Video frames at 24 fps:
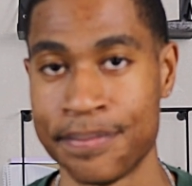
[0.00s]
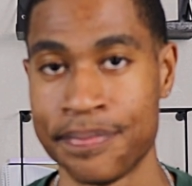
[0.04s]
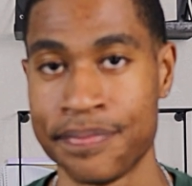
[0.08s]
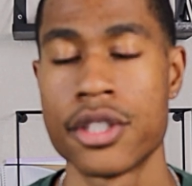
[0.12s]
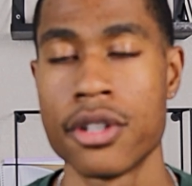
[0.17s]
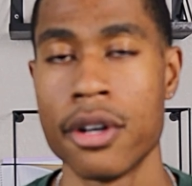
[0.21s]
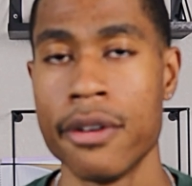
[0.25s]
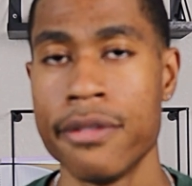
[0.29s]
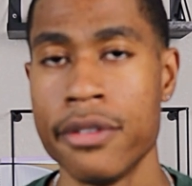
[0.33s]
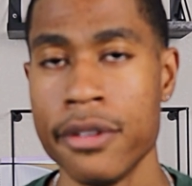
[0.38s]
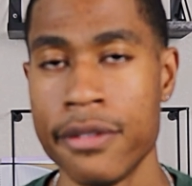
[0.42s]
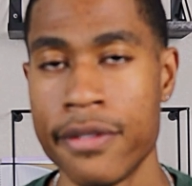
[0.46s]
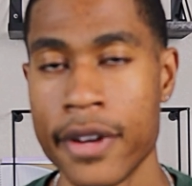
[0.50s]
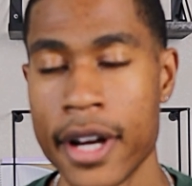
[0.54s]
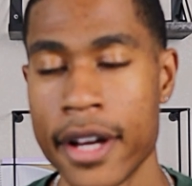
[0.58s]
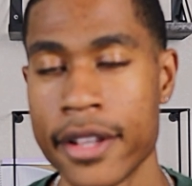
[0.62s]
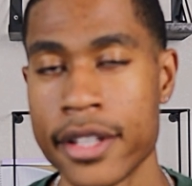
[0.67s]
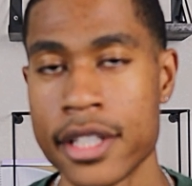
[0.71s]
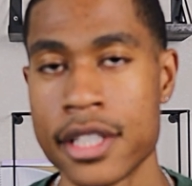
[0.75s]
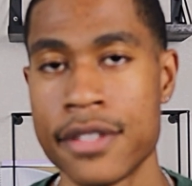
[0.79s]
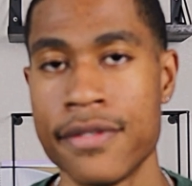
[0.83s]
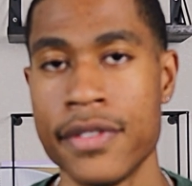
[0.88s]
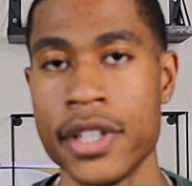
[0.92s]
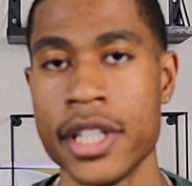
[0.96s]
So if you
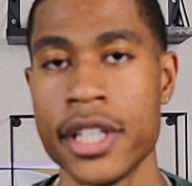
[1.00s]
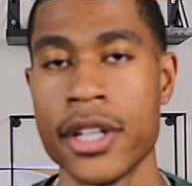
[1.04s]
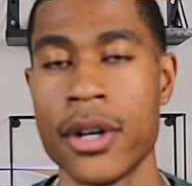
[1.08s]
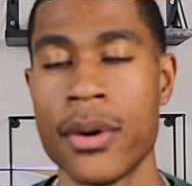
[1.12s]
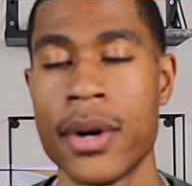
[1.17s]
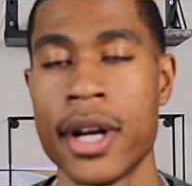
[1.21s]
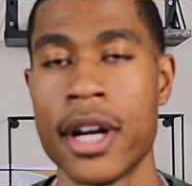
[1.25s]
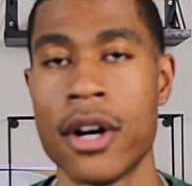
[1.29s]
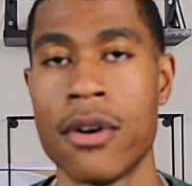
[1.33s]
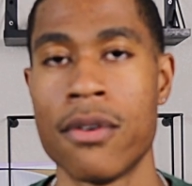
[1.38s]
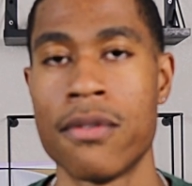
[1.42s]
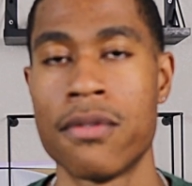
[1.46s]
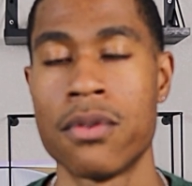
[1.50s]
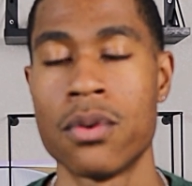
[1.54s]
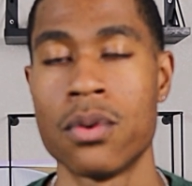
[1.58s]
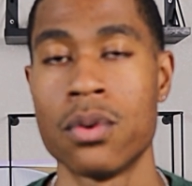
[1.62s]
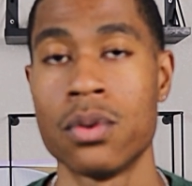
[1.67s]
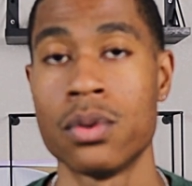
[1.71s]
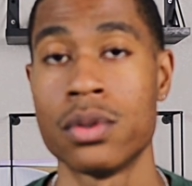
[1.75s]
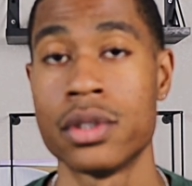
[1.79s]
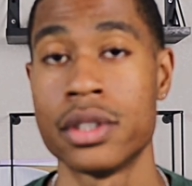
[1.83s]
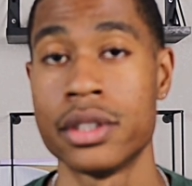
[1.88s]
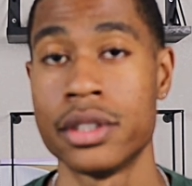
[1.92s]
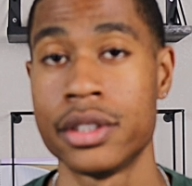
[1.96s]
found this video helpful,
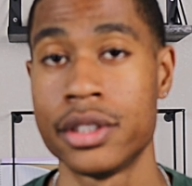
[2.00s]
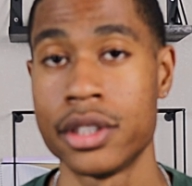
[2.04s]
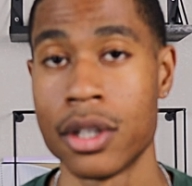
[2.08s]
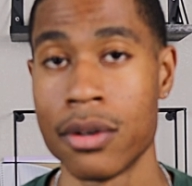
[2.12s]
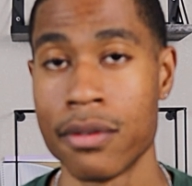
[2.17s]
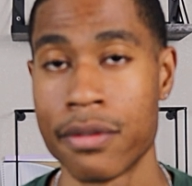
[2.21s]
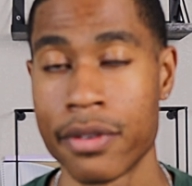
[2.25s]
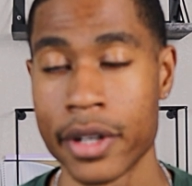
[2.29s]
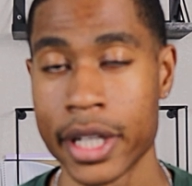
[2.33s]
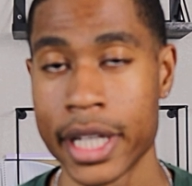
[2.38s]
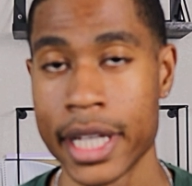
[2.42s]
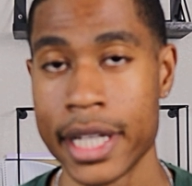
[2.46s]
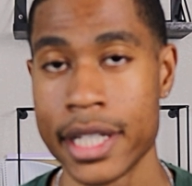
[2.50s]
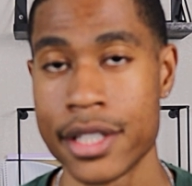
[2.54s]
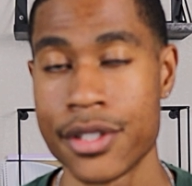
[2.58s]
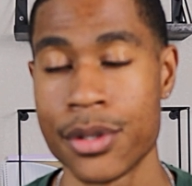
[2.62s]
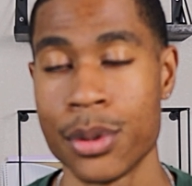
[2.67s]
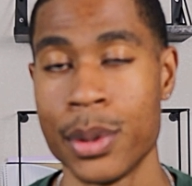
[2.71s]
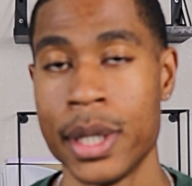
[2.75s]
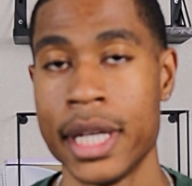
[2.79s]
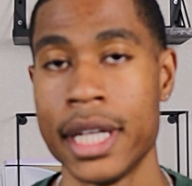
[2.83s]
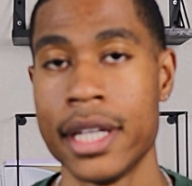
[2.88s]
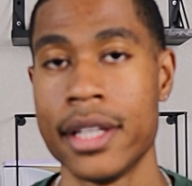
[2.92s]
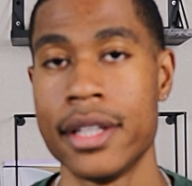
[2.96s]
don't forget
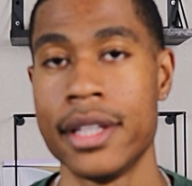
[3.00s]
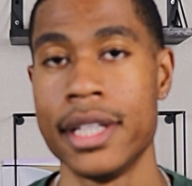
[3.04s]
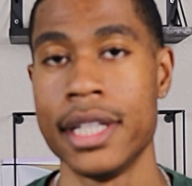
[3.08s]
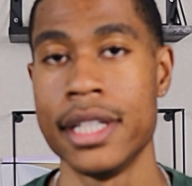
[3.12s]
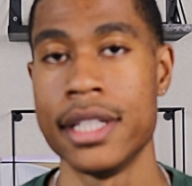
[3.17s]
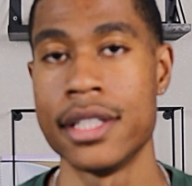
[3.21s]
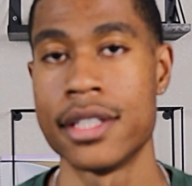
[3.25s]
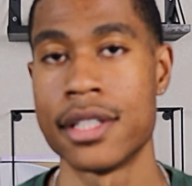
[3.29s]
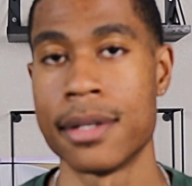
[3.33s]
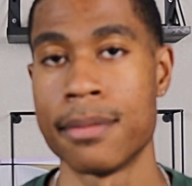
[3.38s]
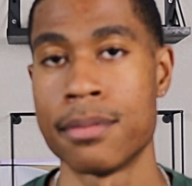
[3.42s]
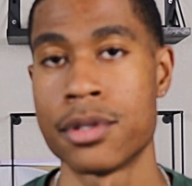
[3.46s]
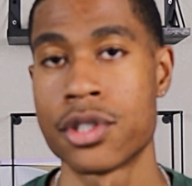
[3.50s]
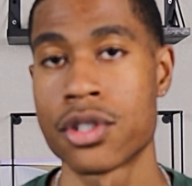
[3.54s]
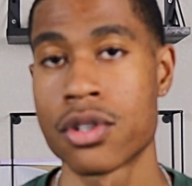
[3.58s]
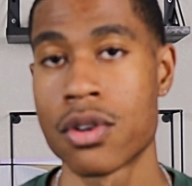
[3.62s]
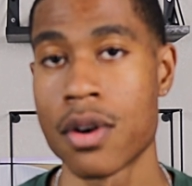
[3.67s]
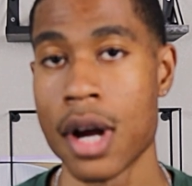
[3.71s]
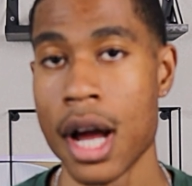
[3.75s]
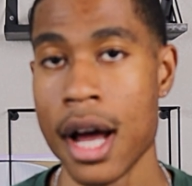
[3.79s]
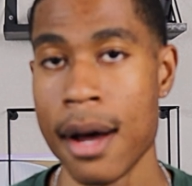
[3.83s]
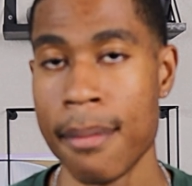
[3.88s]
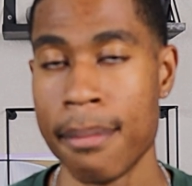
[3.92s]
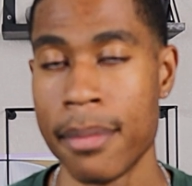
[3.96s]
to hit the
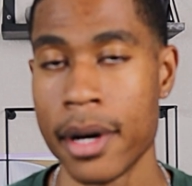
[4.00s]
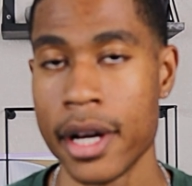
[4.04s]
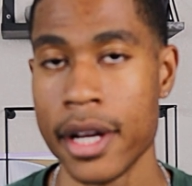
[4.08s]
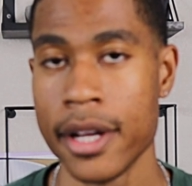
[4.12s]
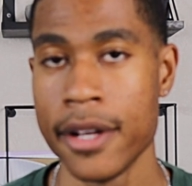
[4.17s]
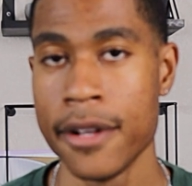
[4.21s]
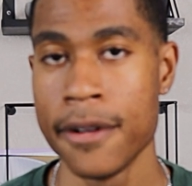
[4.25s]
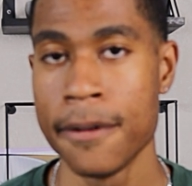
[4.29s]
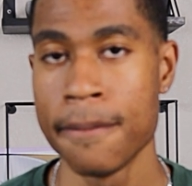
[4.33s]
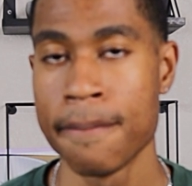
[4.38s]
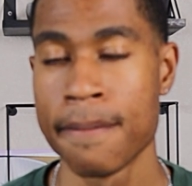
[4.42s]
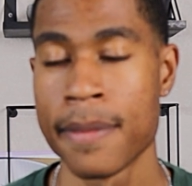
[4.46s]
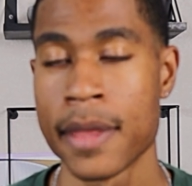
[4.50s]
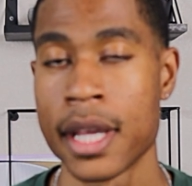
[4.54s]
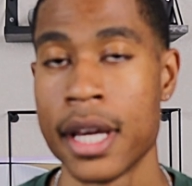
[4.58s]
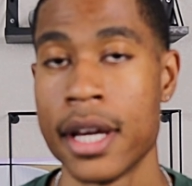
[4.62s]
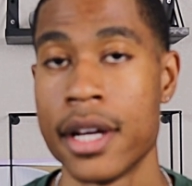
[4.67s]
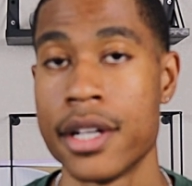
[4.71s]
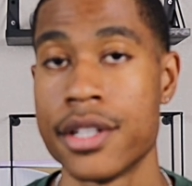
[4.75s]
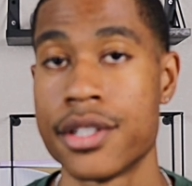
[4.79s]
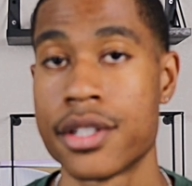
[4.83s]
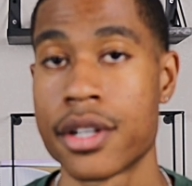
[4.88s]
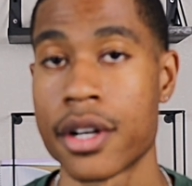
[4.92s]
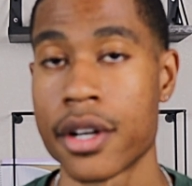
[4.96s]
subscribe button,
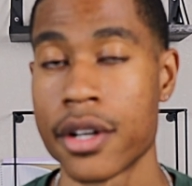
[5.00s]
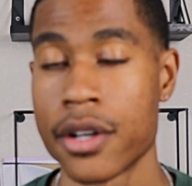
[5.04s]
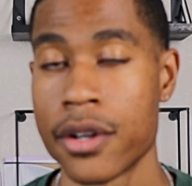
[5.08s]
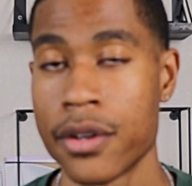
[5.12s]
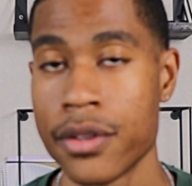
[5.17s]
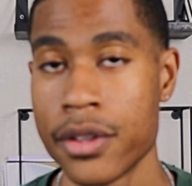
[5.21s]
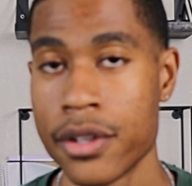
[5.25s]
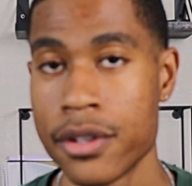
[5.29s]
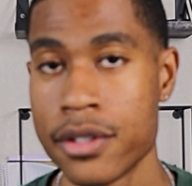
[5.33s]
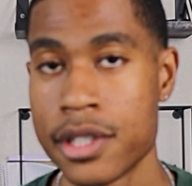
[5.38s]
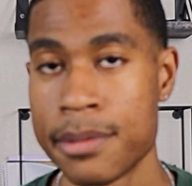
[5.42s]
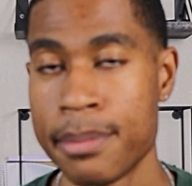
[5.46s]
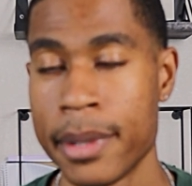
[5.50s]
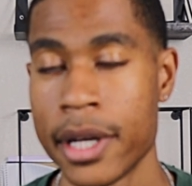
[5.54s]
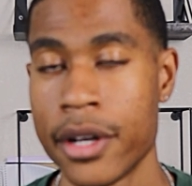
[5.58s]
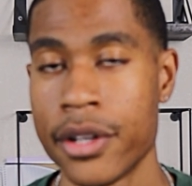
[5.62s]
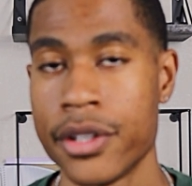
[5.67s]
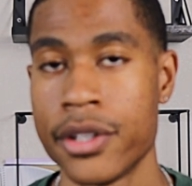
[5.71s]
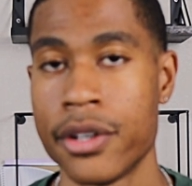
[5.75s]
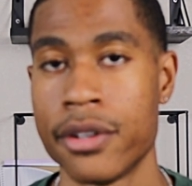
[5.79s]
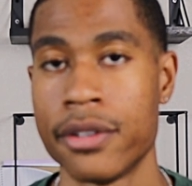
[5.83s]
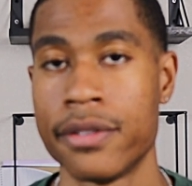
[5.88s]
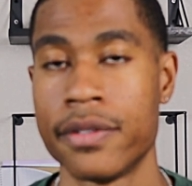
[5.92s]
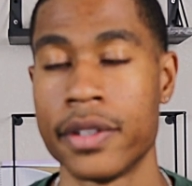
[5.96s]
turn on those bell
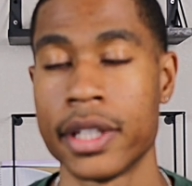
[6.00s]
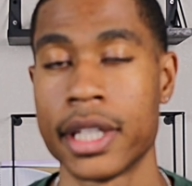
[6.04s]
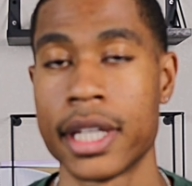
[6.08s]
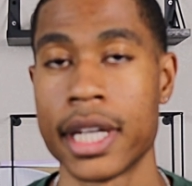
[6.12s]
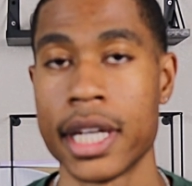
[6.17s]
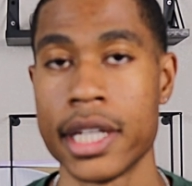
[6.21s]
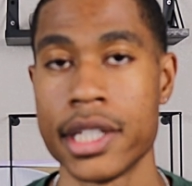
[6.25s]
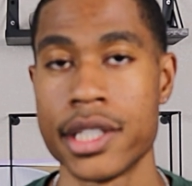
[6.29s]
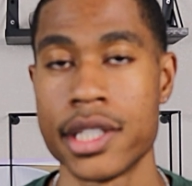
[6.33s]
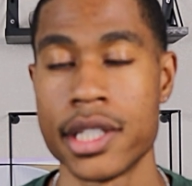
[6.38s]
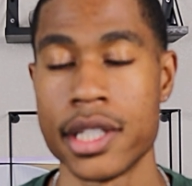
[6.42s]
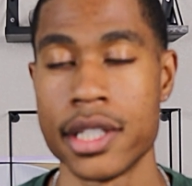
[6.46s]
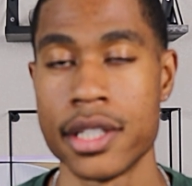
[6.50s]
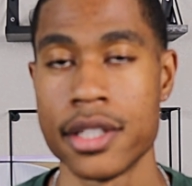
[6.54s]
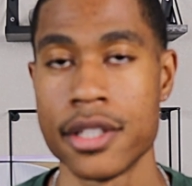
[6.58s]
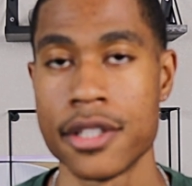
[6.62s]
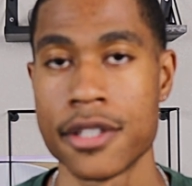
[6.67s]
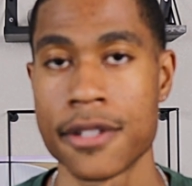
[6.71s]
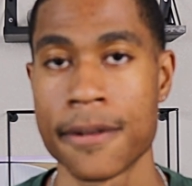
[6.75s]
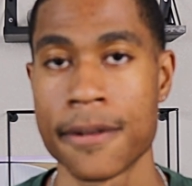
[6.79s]
notifications,